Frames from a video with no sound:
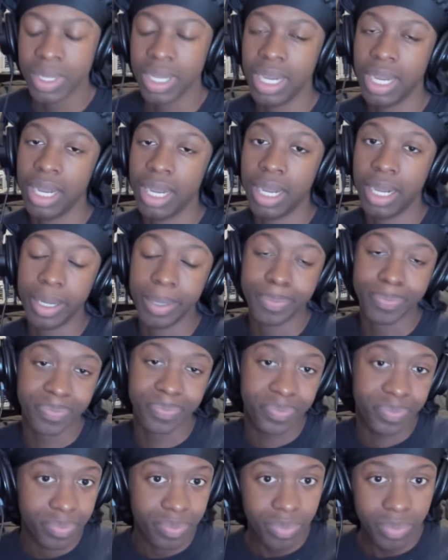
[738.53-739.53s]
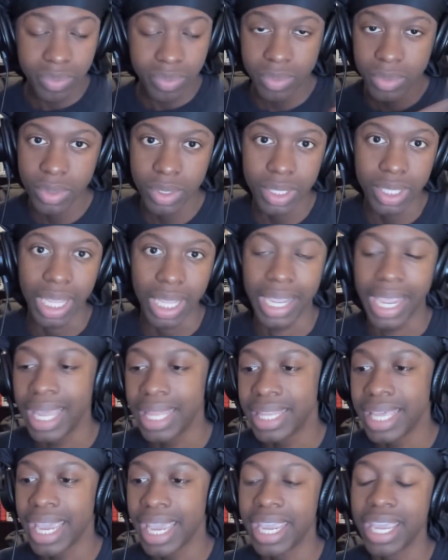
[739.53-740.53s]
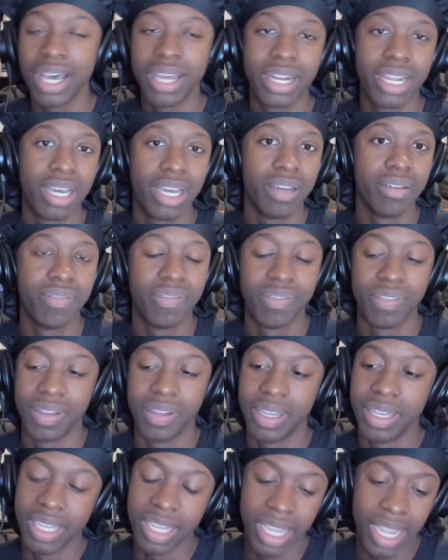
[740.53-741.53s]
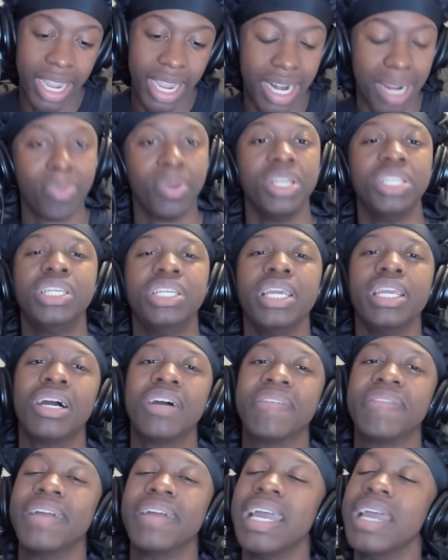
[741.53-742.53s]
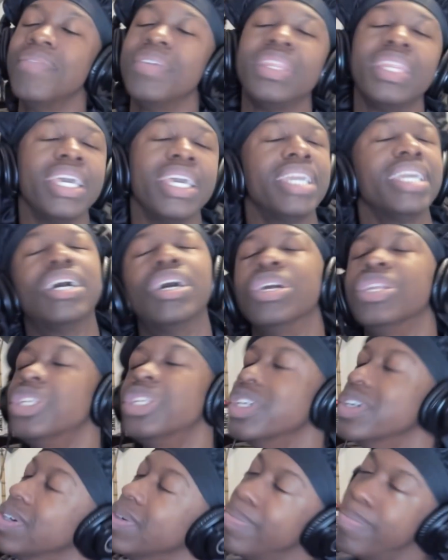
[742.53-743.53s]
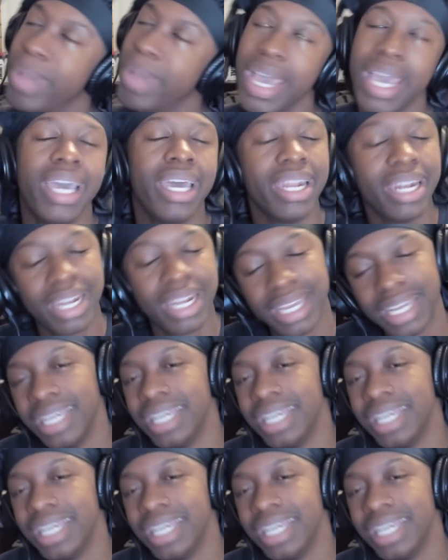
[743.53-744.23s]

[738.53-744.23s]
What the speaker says: Can't thank y'all enough. And I appreciate y'all for everything y'all do, man.